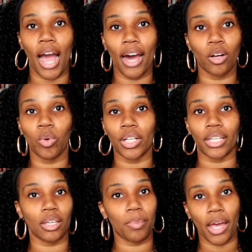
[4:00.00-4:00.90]
I don't want to
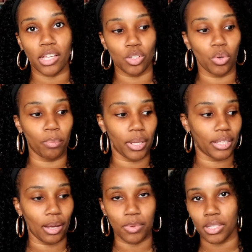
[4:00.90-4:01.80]
get back into a
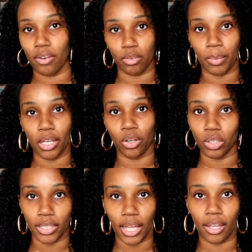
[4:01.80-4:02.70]
bed that was never made
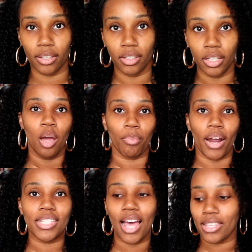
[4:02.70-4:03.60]
all day.
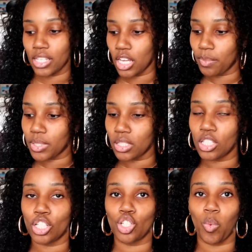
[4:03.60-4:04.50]
Bryce has to empty the
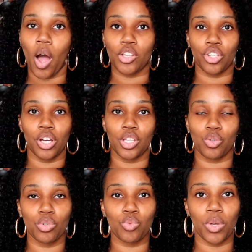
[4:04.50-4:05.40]
dishwasher as
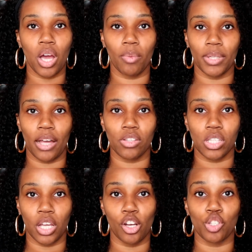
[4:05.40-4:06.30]
soon as we come
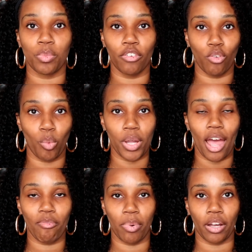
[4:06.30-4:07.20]
downstairs before we
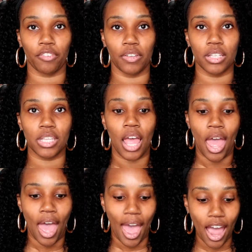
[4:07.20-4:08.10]
have breakfast.
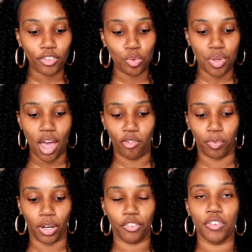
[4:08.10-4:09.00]
After we have
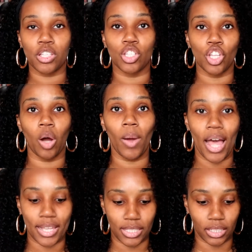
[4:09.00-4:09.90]
breakfast, Noah
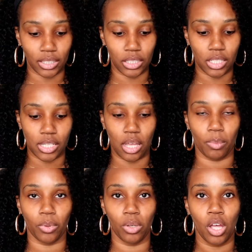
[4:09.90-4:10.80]
has to clean the
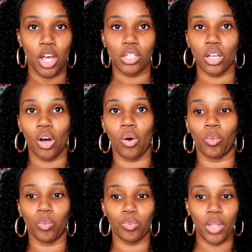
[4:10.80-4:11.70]
table.
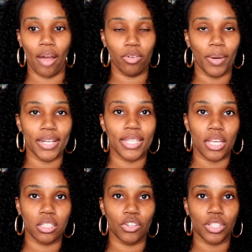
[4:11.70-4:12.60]
So everybody
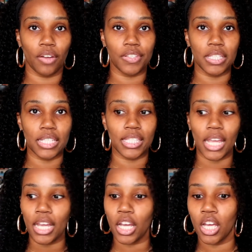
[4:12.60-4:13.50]
takes their stuff to the
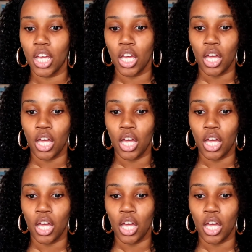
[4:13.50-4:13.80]
sink.